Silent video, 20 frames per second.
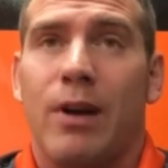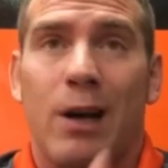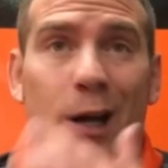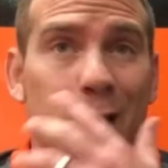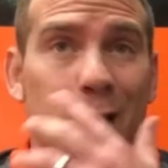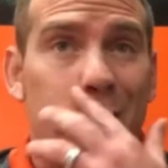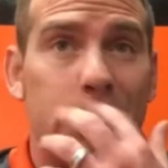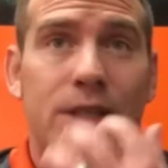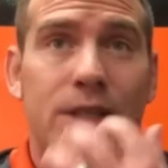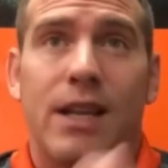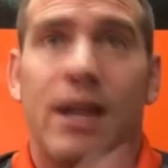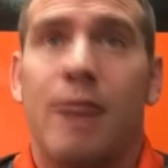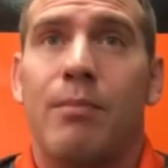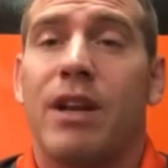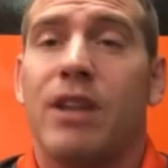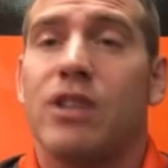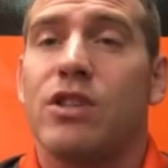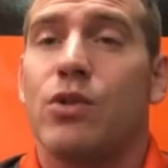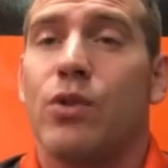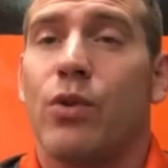just 10
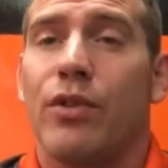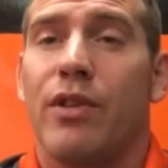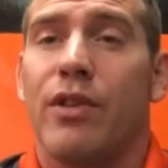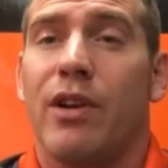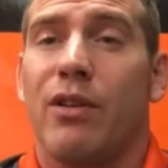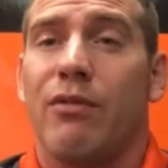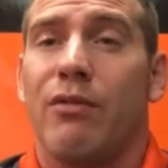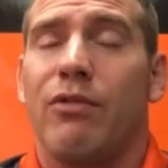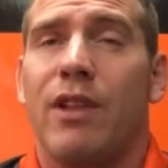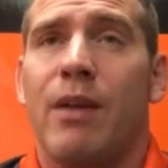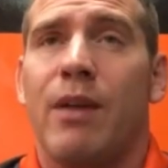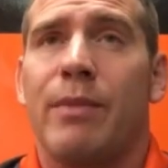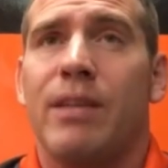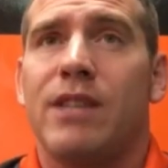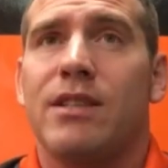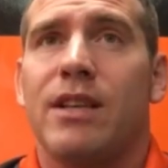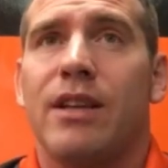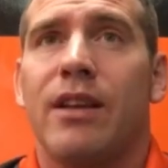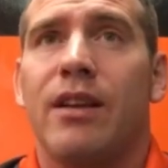minutes north of here in Flemington,